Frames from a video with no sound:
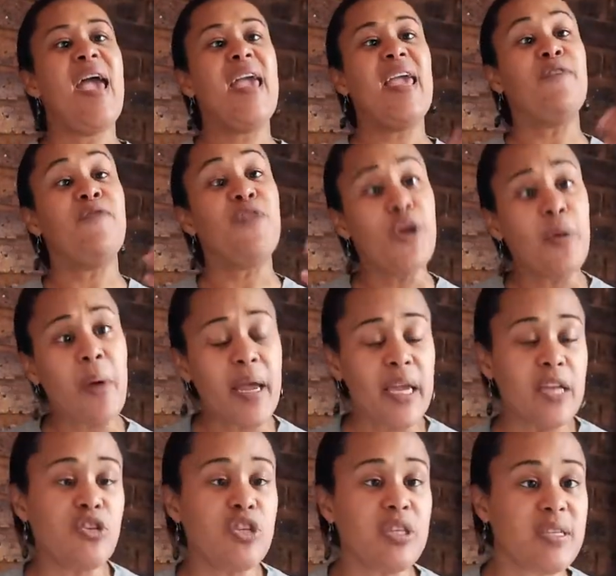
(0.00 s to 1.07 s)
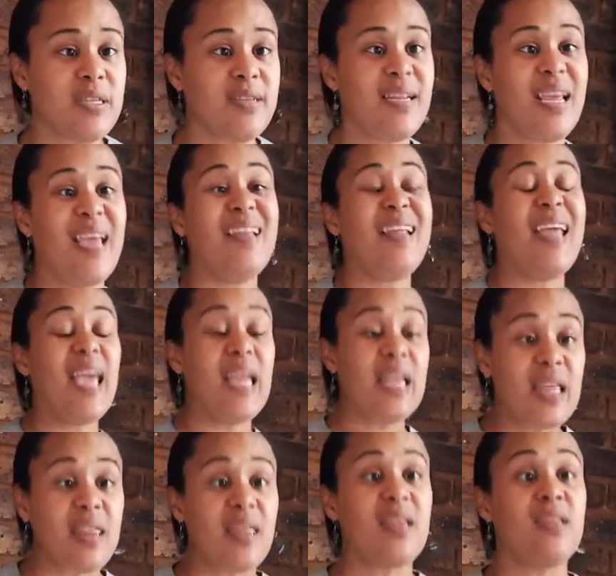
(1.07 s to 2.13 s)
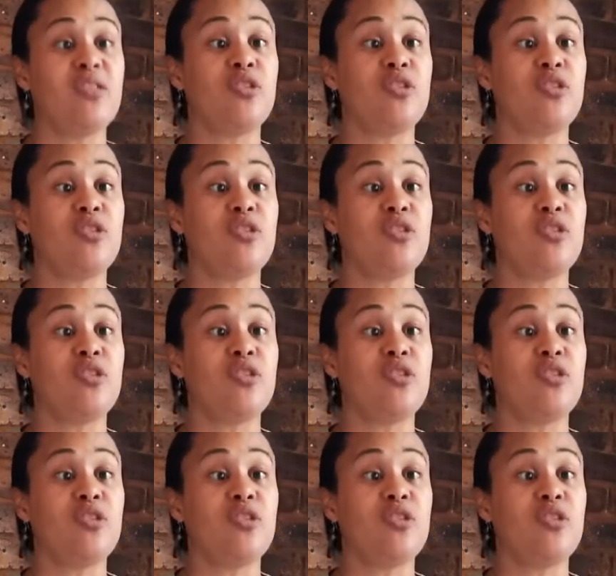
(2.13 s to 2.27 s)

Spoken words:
If you are interested in anything to